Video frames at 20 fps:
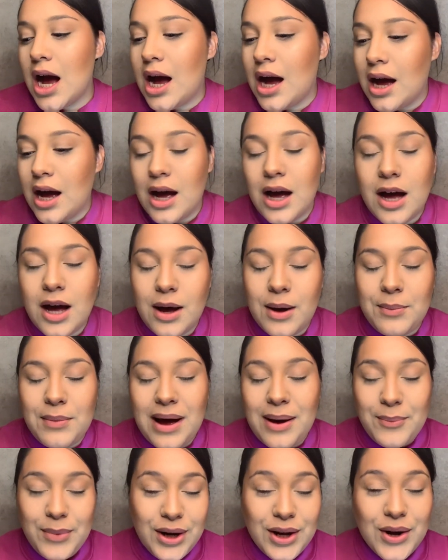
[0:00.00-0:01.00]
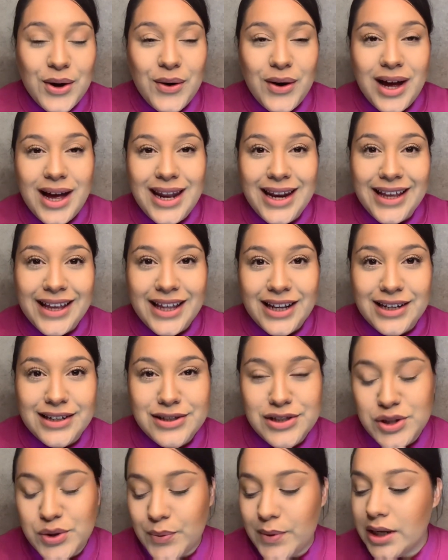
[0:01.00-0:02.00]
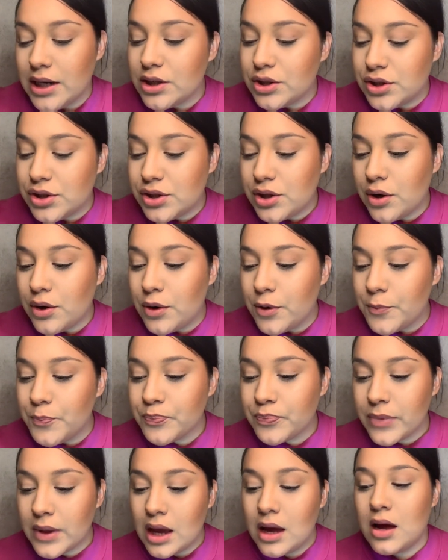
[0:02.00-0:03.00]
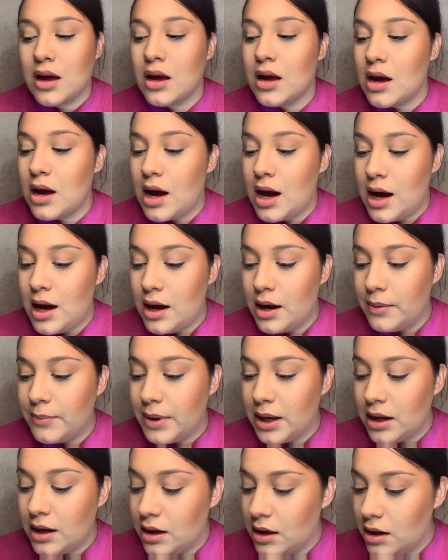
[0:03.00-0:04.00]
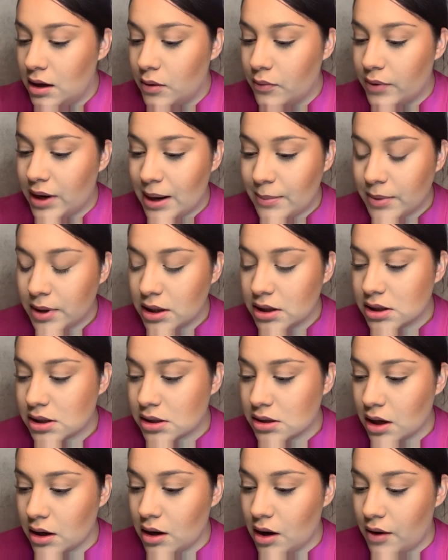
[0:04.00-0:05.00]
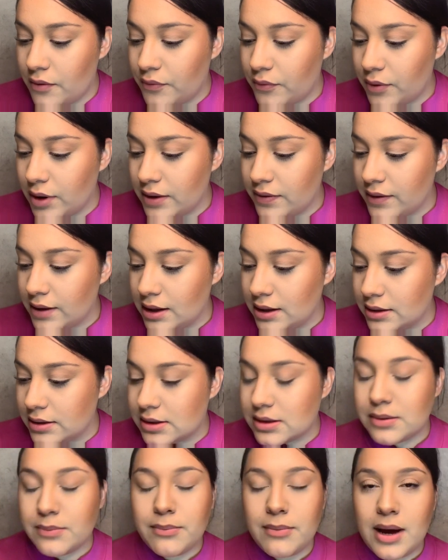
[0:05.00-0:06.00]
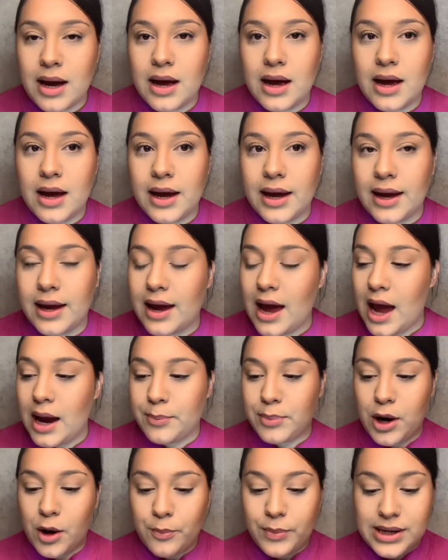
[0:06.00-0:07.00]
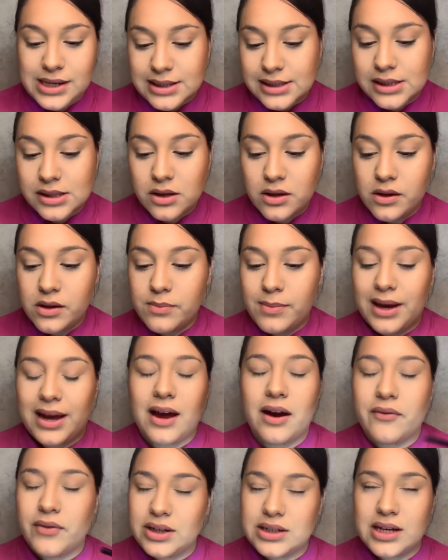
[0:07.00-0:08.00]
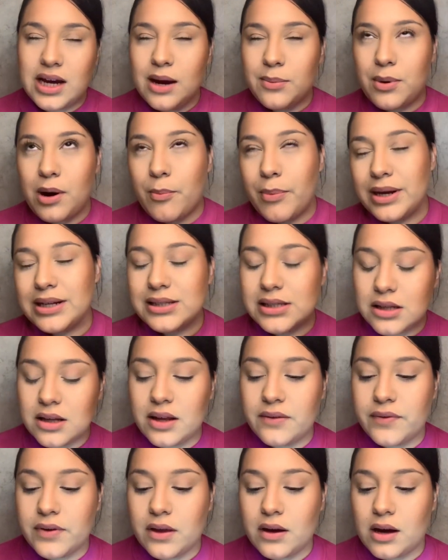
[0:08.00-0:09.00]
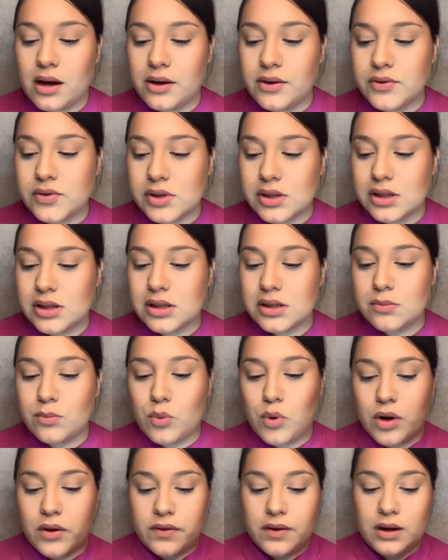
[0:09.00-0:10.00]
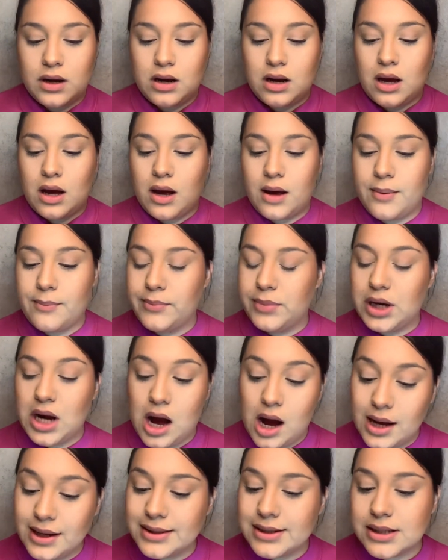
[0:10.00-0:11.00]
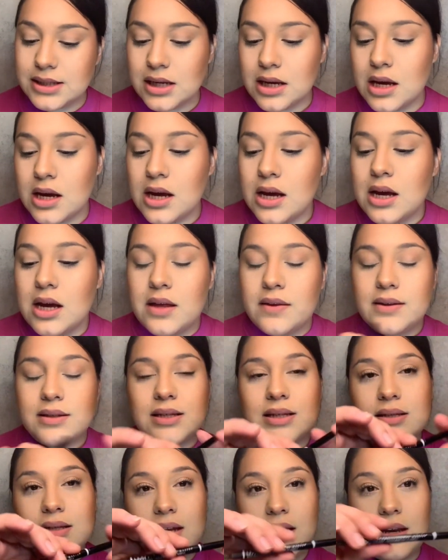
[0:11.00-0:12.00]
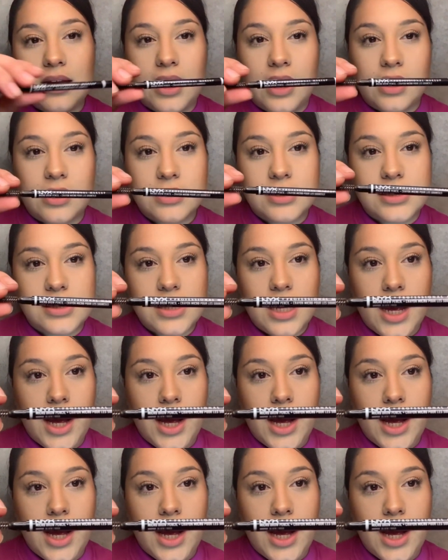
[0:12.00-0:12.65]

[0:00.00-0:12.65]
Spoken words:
I'm gonna go ahead and get into it. So what I'm gonna start off with is my eyebrow pencil, my everyday eyebrow pencil. I feel like I use this more than not. This is the NYX